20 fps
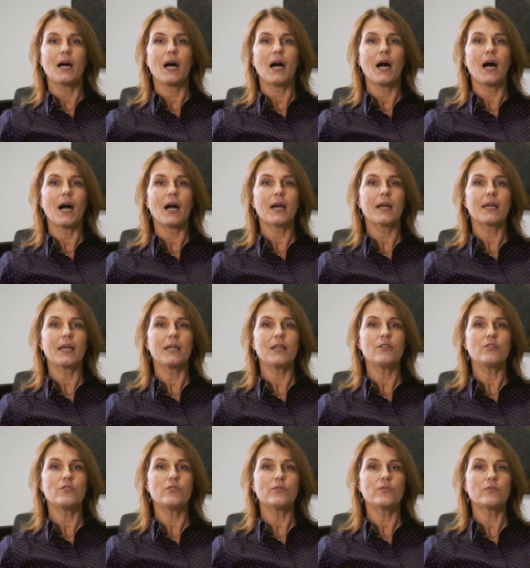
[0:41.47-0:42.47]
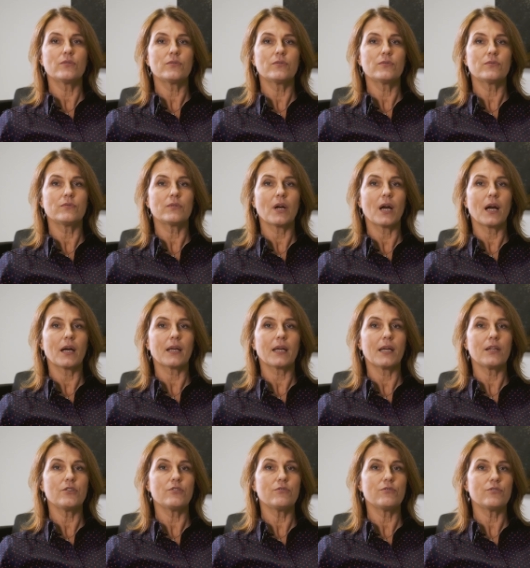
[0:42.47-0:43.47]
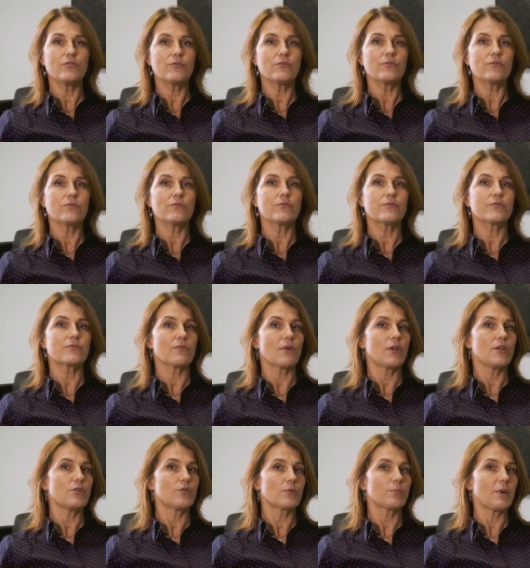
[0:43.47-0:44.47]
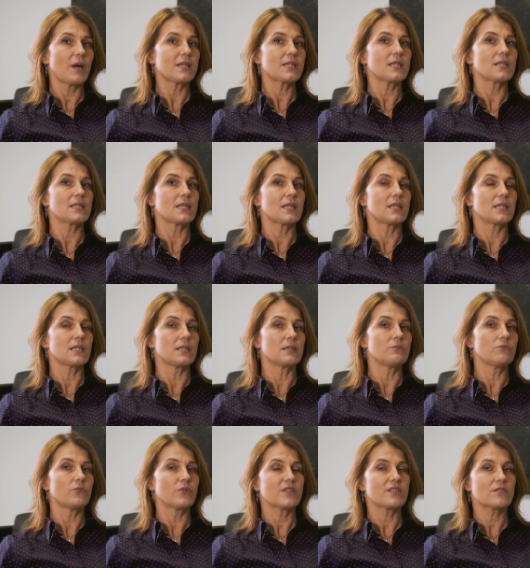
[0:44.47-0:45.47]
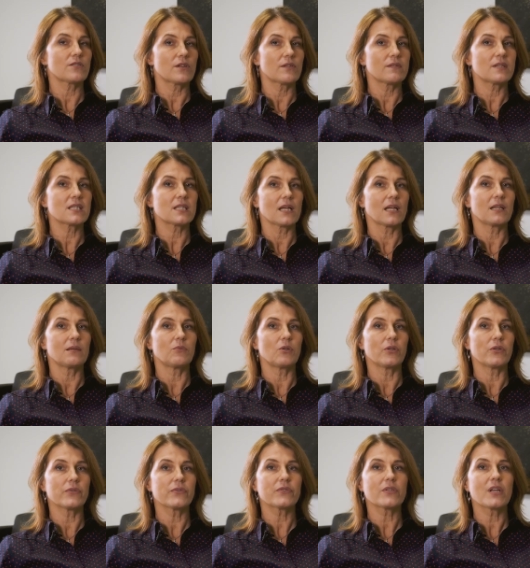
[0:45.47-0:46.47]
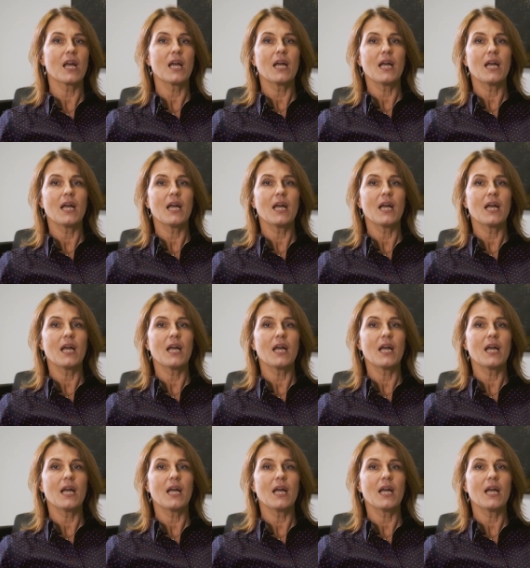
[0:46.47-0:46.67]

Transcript: uh, can you, can you use your pet addendum with service animals?